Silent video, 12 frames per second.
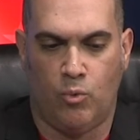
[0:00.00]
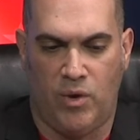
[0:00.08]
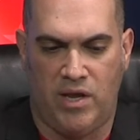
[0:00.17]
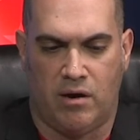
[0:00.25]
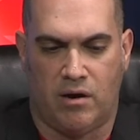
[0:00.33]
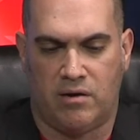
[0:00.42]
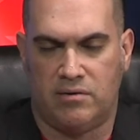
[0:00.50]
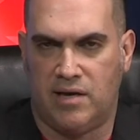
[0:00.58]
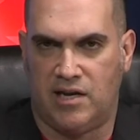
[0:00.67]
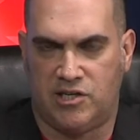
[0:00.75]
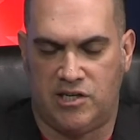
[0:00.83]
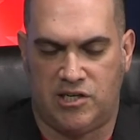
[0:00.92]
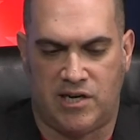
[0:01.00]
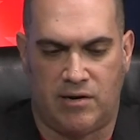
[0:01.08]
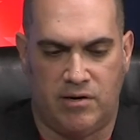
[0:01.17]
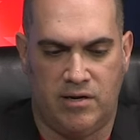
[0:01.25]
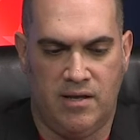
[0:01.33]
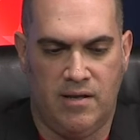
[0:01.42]
We are, as she
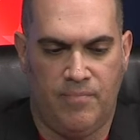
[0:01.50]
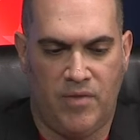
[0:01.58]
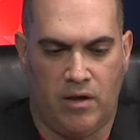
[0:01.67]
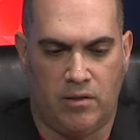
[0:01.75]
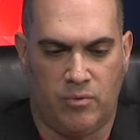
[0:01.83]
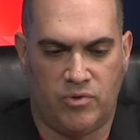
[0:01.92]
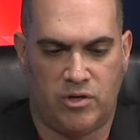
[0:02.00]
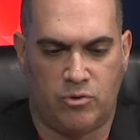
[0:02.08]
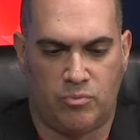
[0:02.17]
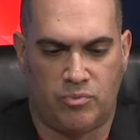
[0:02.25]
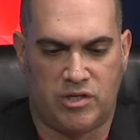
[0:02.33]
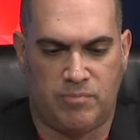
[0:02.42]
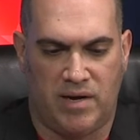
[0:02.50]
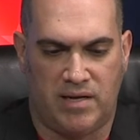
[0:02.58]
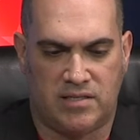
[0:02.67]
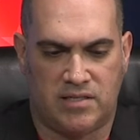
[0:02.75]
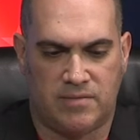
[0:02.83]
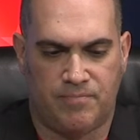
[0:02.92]
shouted, along with the group
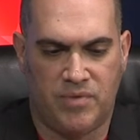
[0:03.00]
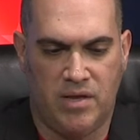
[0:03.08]
response.